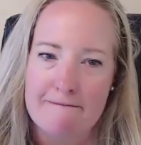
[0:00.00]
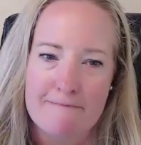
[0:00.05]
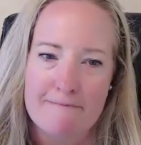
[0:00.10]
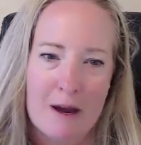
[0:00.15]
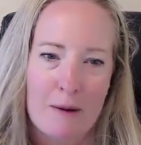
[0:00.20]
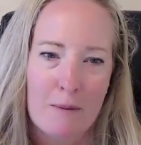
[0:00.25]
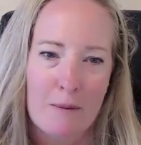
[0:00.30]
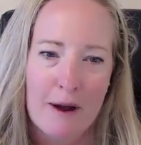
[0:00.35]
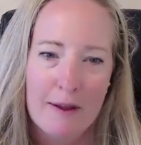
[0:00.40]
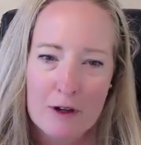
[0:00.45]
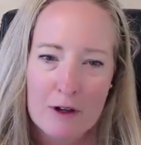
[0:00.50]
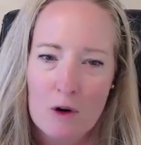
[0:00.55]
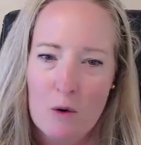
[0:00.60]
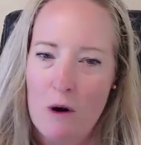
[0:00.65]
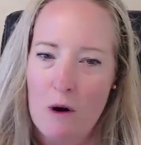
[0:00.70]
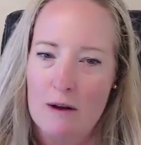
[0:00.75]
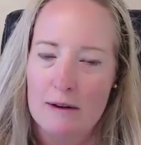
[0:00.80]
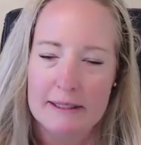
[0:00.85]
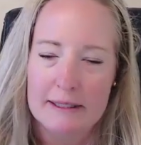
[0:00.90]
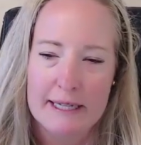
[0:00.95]
I want the
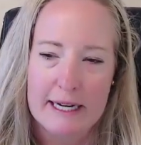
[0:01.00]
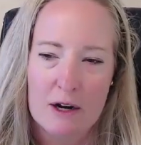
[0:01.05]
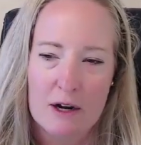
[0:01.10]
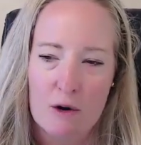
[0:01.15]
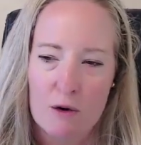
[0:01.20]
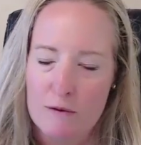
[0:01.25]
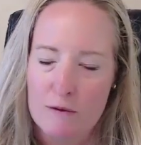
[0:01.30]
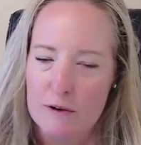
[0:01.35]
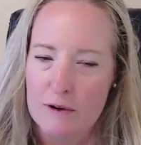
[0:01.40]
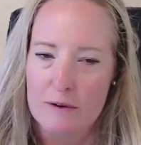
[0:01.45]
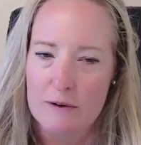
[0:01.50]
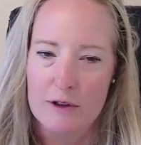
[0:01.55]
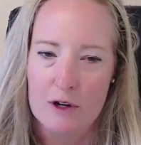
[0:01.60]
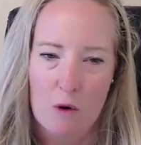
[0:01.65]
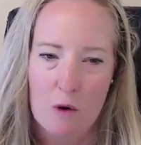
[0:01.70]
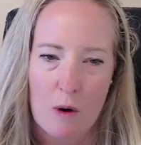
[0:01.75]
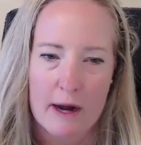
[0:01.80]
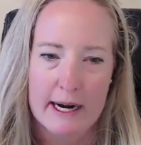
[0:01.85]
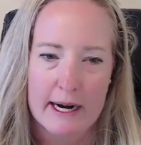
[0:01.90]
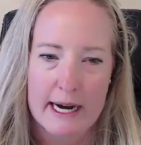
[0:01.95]
quality over the
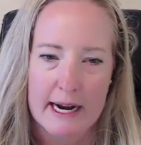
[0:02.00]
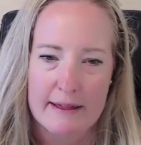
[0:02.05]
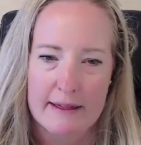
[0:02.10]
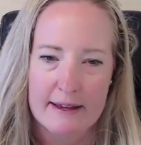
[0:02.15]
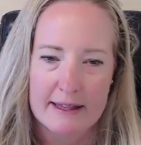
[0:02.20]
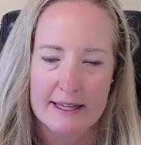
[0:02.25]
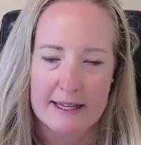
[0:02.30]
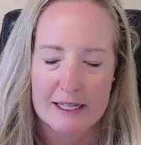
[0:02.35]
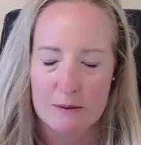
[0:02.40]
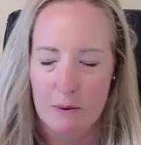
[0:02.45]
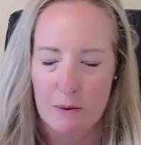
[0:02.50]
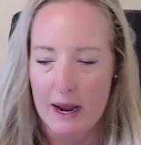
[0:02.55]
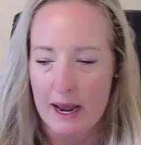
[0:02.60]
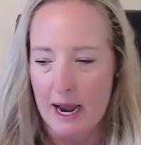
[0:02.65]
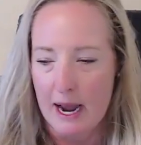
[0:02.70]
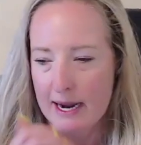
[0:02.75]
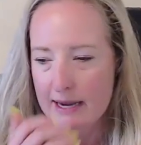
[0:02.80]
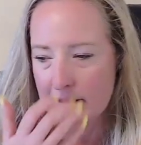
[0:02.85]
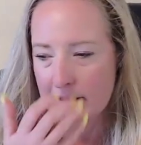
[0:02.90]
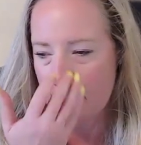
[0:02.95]
quantity. I think that's why
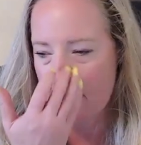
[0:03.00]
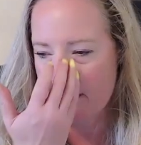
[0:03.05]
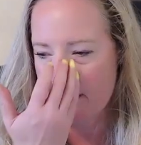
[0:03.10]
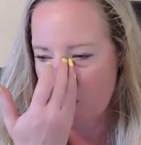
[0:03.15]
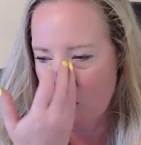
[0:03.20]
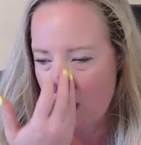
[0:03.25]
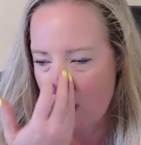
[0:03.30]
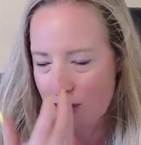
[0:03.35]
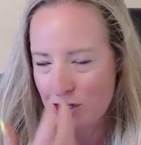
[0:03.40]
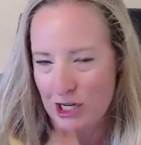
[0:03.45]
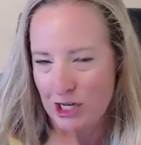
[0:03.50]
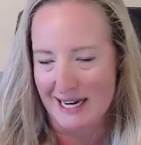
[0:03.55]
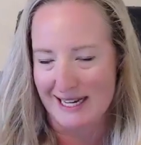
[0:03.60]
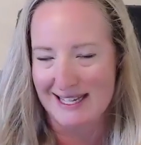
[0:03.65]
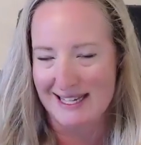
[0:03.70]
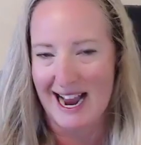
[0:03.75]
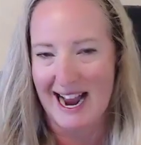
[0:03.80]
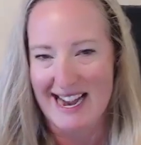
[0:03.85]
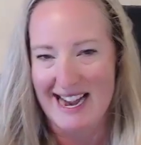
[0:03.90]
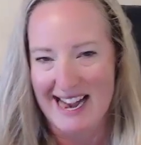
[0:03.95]
I love watching
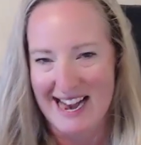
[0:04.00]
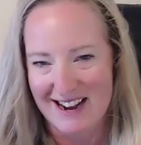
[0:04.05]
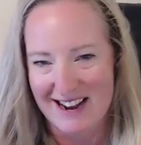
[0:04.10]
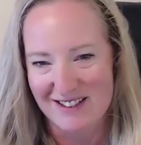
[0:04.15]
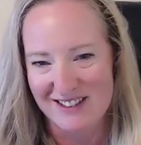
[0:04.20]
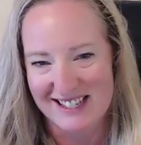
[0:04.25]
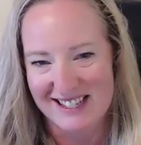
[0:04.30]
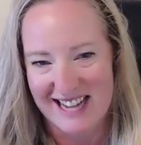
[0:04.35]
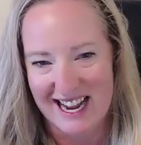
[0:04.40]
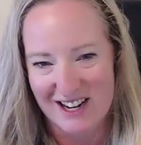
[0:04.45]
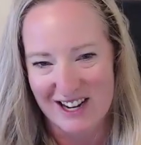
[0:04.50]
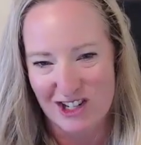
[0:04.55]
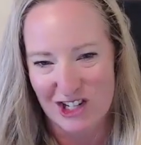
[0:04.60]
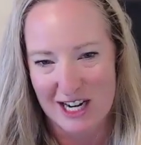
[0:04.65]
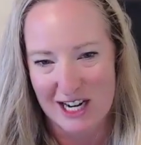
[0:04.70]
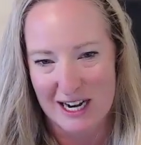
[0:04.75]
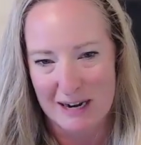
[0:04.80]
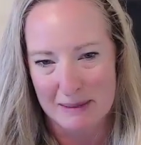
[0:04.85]
Tiny House Nation.